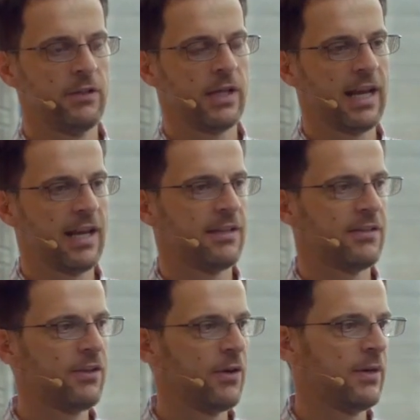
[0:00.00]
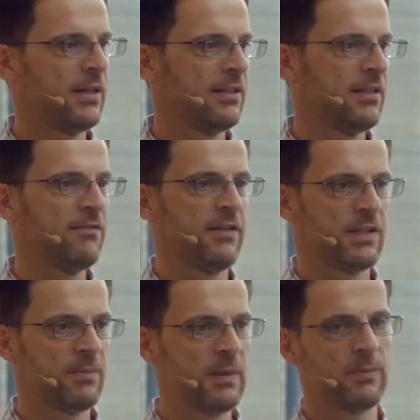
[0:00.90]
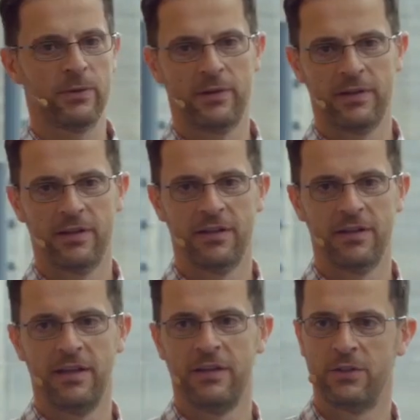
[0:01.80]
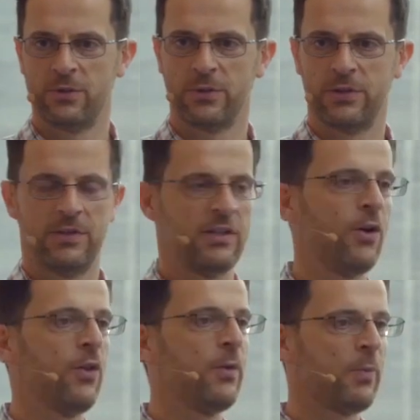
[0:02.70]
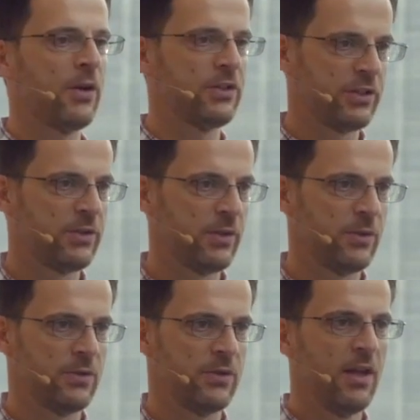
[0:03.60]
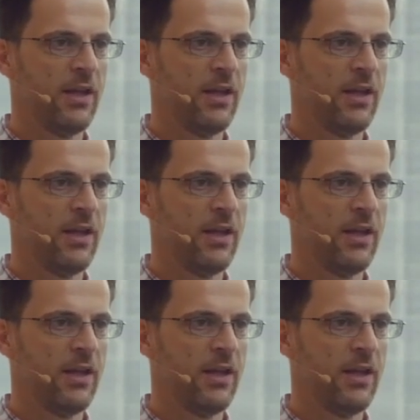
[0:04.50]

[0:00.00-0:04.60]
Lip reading: you cannot go and invest people and resources in all the projects you use.